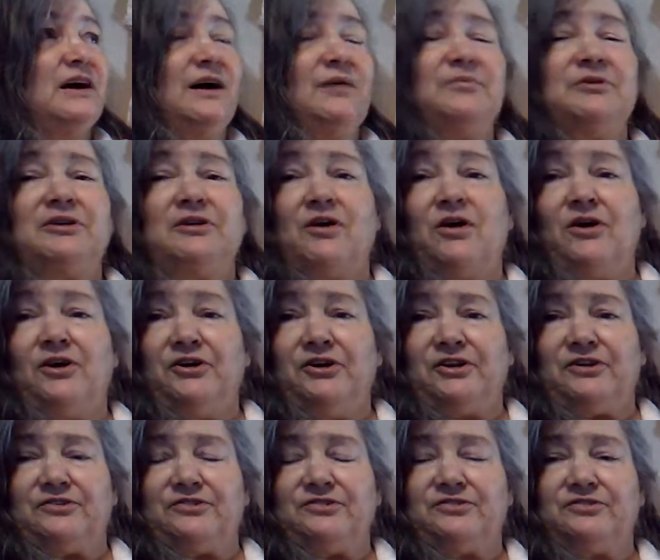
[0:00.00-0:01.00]
an
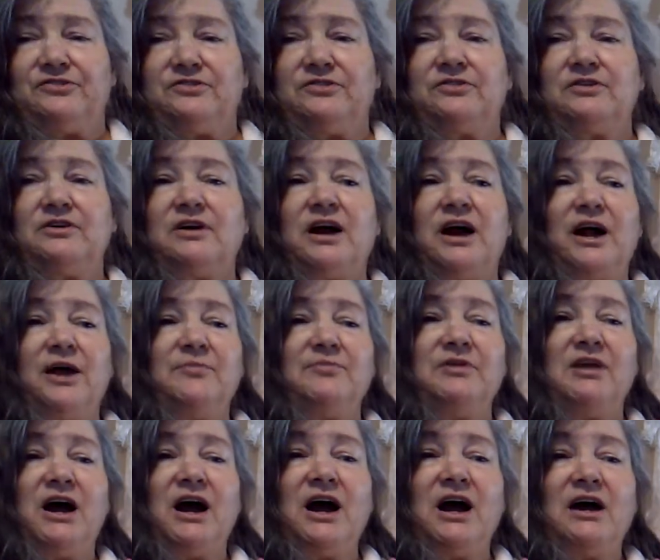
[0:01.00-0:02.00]
artist. I
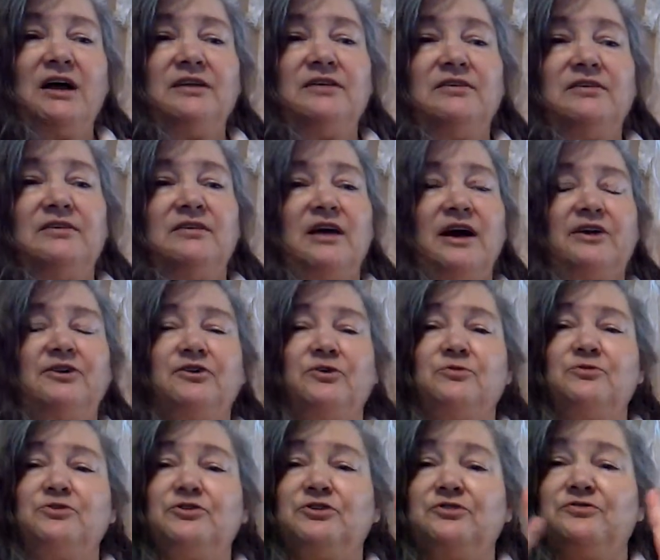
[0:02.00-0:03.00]

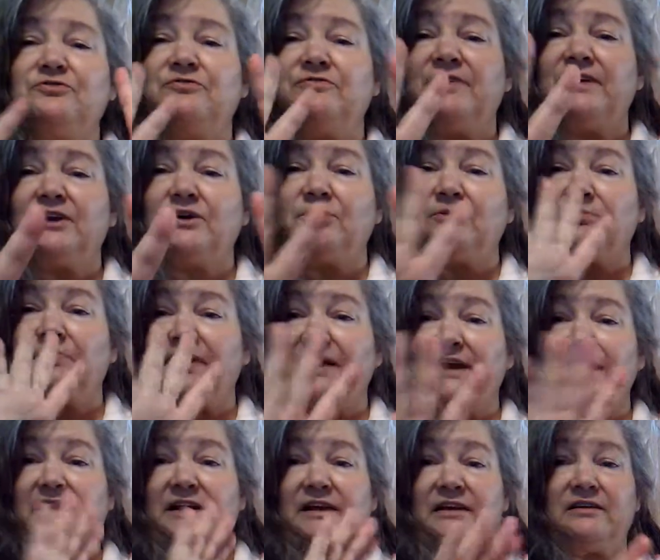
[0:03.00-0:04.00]
don't do finger
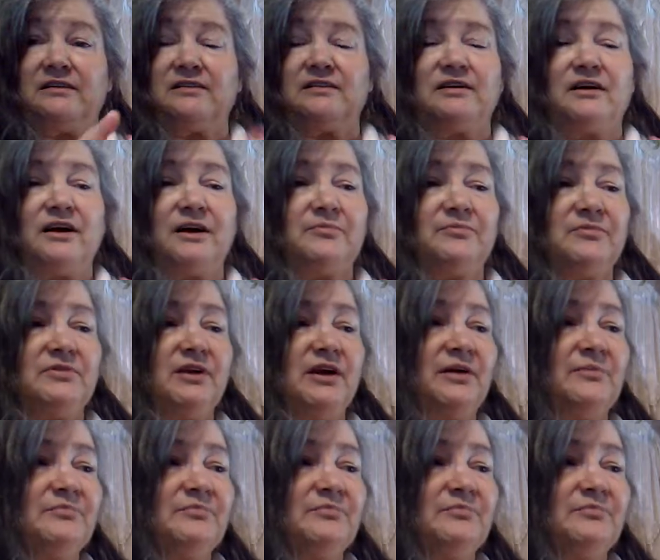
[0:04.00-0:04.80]
painting. I